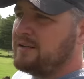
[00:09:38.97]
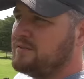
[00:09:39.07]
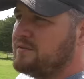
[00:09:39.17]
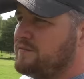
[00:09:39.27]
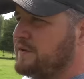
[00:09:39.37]
This
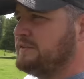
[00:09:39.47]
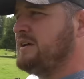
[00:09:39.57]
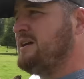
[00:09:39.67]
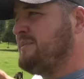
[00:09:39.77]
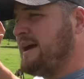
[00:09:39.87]
is the first
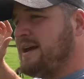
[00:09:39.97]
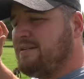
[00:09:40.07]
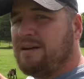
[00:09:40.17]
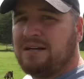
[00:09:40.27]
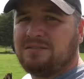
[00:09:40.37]
time I
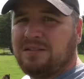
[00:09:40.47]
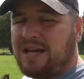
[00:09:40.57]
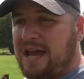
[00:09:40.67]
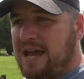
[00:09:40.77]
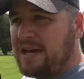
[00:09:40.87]
have actually
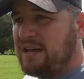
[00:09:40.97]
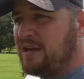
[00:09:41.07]
had a